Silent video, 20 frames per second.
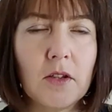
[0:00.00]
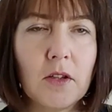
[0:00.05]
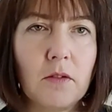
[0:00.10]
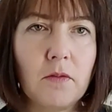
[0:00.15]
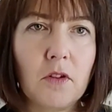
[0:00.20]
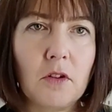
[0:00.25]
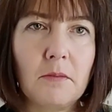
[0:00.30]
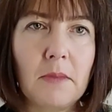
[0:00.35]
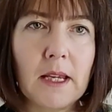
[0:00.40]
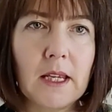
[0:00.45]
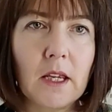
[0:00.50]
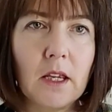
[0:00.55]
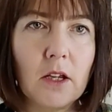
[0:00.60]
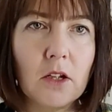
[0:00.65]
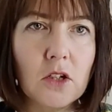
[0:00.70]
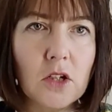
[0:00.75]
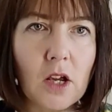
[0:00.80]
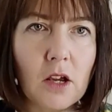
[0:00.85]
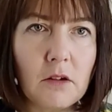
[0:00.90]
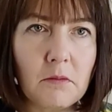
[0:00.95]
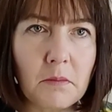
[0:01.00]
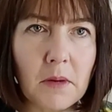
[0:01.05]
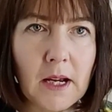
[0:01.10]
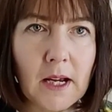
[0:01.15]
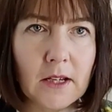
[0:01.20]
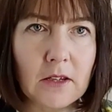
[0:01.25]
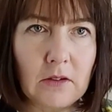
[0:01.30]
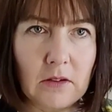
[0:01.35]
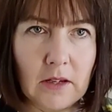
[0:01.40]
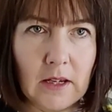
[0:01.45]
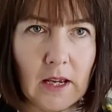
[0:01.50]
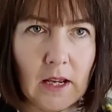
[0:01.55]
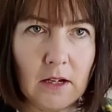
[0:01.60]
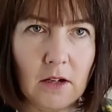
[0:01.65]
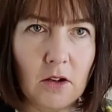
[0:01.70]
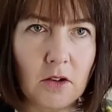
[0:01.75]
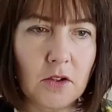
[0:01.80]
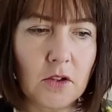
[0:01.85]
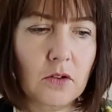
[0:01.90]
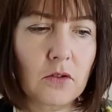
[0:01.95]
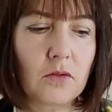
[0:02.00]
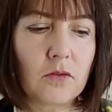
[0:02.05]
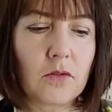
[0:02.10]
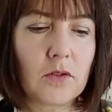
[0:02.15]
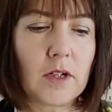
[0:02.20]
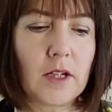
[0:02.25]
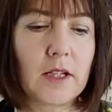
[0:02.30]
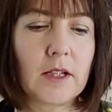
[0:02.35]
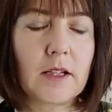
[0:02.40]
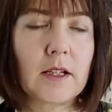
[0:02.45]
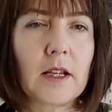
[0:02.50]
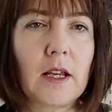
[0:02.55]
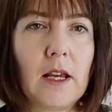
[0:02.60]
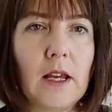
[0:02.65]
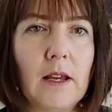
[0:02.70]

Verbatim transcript: So if you're making a tote bag, you can get nice corners.